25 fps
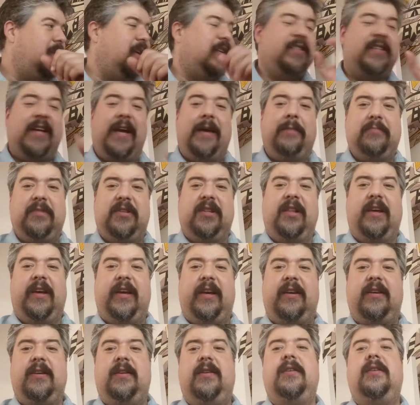Thames
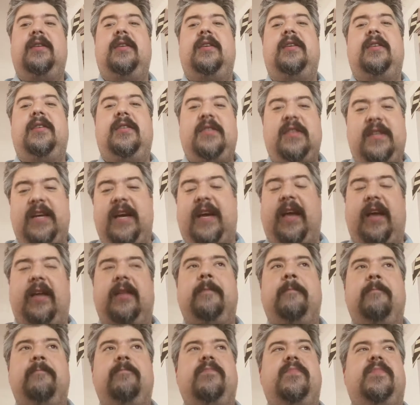Link
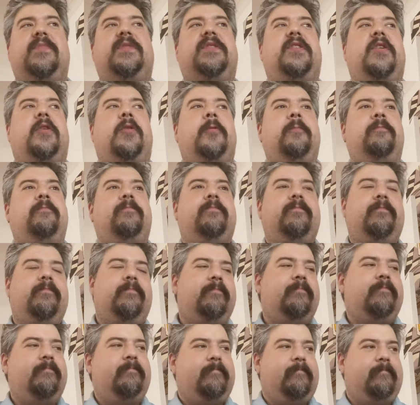ticket. So
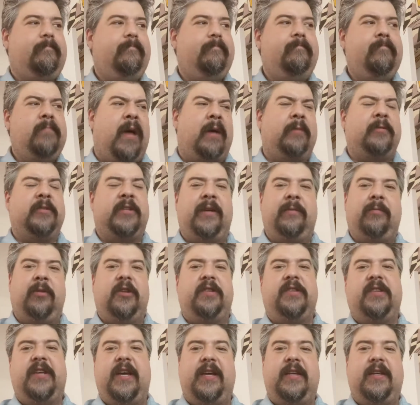I was able
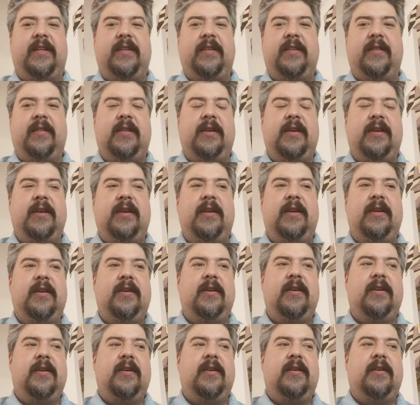to take the
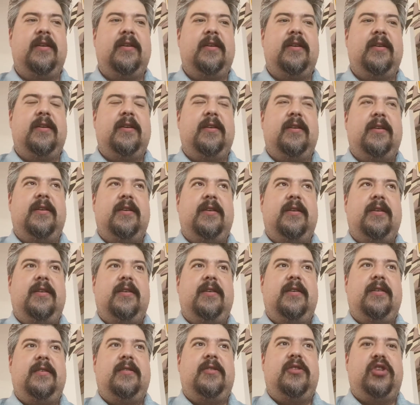
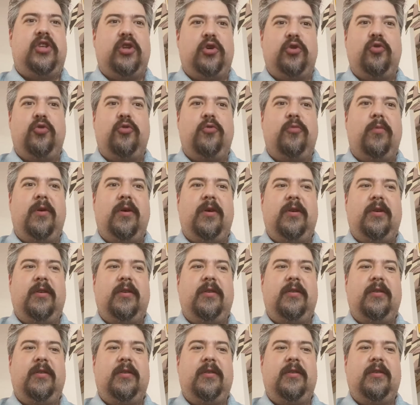tube
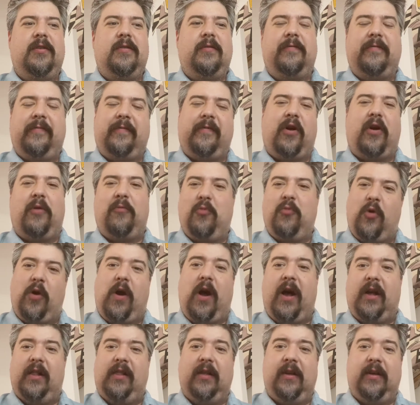from where
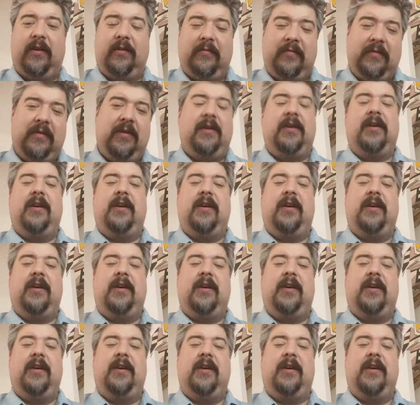I live